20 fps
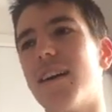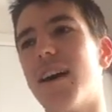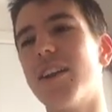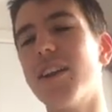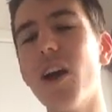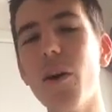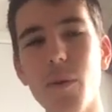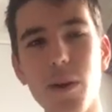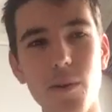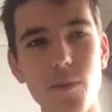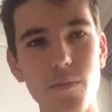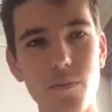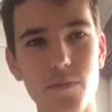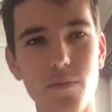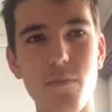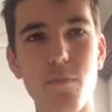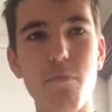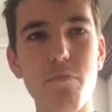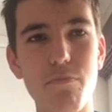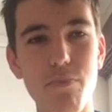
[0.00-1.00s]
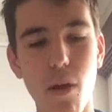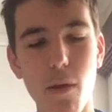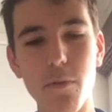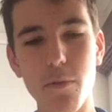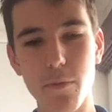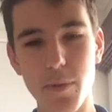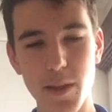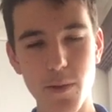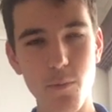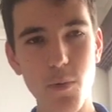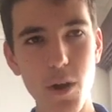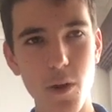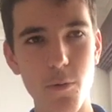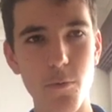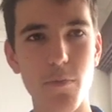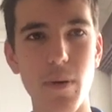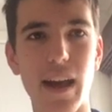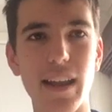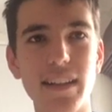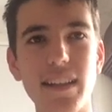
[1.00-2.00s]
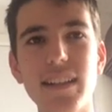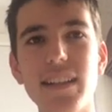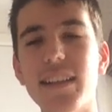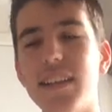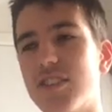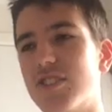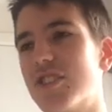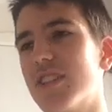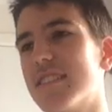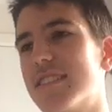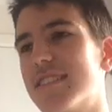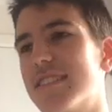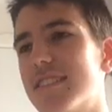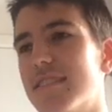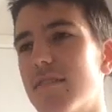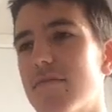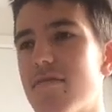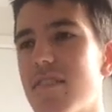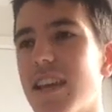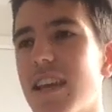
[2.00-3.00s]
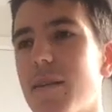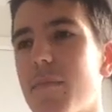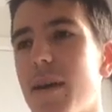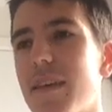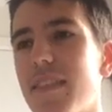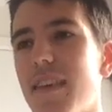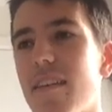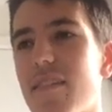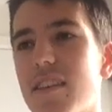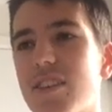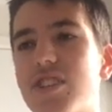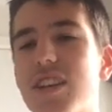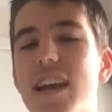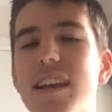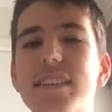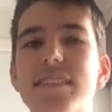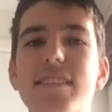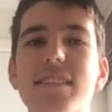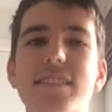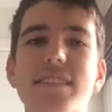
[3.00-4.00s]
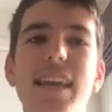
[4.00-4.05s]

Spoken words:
I know he probably will, but just thinking about the other chances.